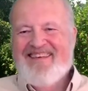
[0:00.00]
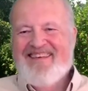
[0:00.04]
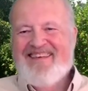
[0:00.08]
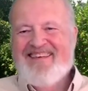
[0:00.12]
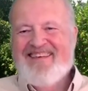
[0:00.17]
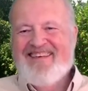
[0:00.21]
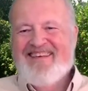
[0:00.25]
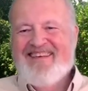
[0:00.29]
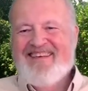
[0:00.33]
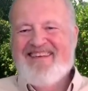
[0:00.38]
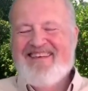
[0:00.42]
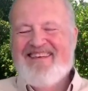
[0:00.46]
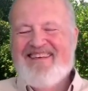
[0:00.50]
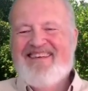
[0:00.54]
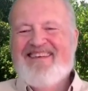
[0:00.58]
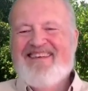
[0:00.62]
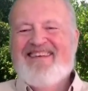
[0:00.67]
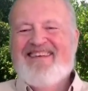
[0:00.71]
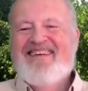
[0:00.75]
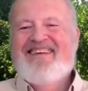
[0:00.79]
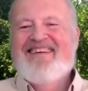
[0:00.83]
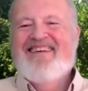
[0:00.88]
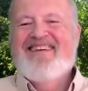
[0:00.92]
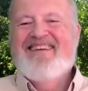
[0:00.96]

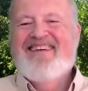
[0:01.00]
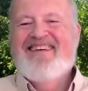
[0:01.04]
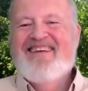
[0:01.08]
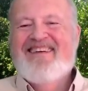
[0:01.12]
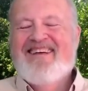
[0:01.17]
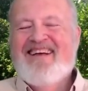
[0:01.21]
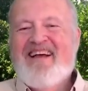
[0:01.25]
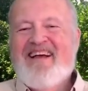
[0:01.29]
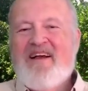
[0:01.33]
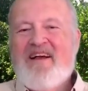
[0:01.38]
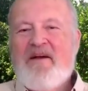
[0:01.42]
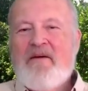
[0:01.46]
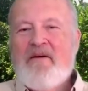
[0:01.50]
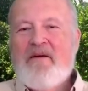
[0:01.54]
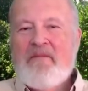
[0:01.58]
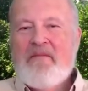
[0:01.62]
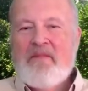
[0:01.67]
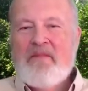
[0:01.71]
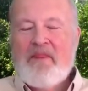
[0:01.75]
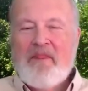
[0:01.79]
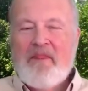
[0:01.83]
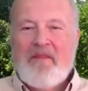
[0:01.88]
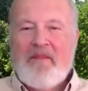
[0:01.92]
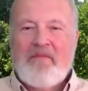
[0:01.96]

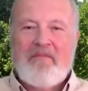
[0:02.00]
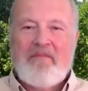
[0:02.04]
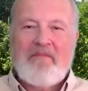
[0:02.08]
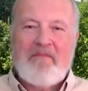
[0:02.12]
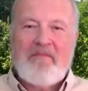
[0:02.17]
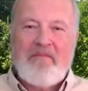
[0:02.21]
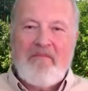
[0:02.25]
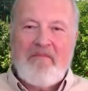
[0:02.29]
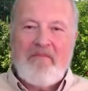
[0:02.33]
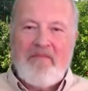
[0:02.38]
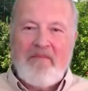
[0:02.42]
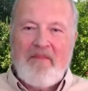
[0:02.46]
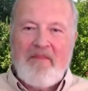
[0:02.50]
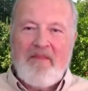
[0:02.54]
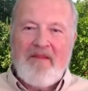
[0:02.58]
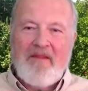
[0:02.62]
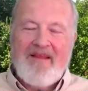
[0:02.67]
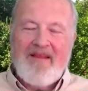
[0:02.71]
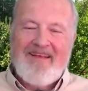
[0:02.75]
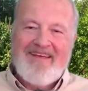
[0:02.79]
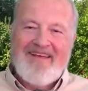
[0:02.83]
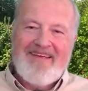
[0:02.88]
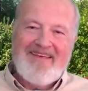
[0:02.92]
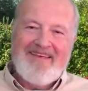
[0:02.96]

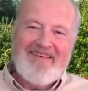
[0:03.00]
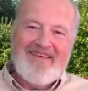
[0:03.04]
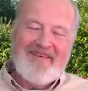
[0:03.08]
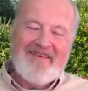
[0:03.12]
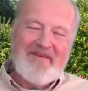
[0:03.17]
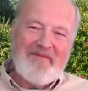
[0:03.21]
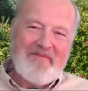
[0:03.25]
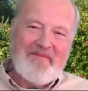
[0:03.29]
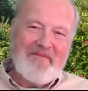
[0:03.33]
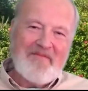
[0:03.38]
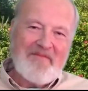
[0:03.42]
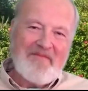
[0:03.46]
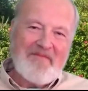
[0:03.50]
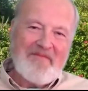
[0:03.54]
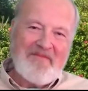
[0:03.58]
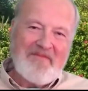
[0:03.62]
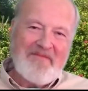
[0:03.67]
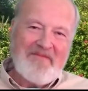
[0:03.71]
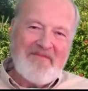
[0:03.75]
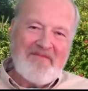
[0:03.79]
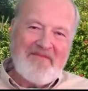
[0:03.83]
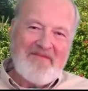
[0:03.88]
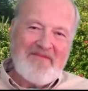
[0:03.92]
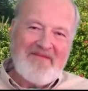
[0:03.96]

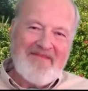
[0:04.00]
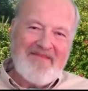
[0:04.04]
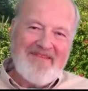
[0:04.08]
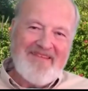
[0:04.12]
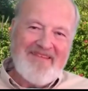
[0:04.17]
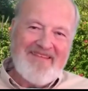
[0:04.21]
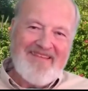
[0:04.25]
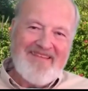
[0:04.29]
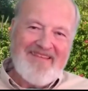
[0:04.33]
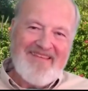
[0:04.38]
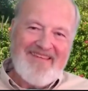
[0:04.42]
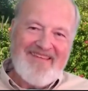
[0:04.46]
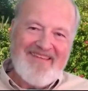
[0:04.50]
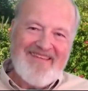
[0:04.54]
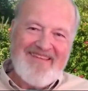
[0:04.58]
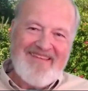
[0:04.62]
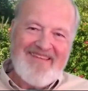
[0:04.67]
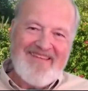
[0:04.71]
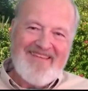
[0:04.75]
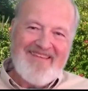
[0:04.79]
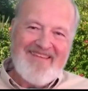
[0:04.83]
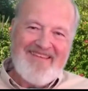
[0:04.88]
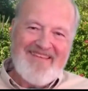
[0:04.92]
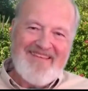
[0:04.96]

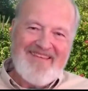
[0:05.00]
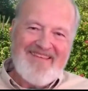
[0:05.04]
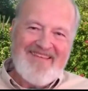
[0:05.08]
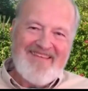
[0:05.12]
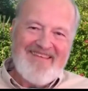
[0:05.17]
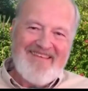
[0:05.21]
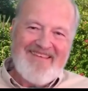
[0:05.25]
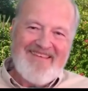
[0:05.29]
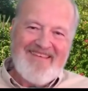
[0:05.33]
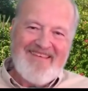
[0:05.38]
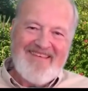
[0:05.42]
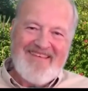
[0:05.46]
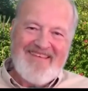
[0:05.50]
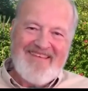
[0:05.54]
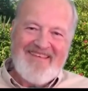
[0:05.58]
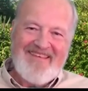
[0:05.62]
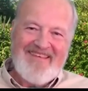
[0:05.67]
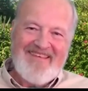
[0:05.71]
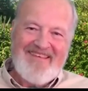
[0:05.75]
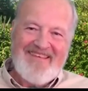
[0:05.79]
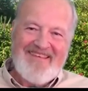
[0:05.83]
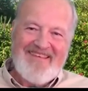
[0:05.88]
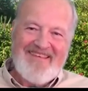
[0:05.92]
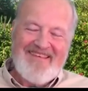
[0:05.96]

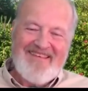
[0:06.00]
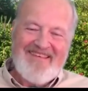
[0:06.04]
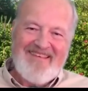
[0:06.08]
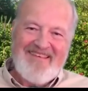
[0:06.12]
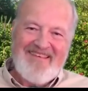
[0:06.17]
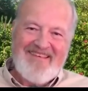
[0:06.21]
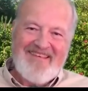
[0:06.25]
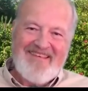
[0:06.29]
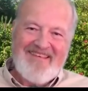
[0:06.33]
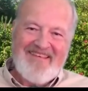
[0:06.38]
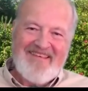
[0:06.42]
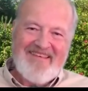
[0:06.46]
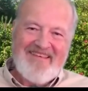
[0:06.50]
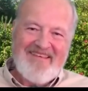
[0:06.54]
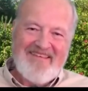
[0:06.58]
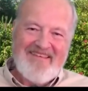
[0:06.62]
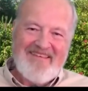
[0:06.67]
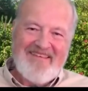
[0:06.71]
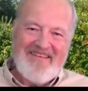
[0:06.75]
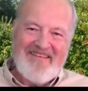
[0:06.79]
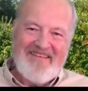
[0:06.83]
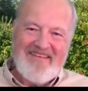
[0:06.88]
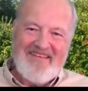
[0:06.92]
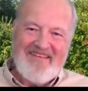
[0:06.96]

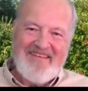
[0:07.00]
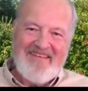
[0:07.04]
No words are spoken by the person on screen.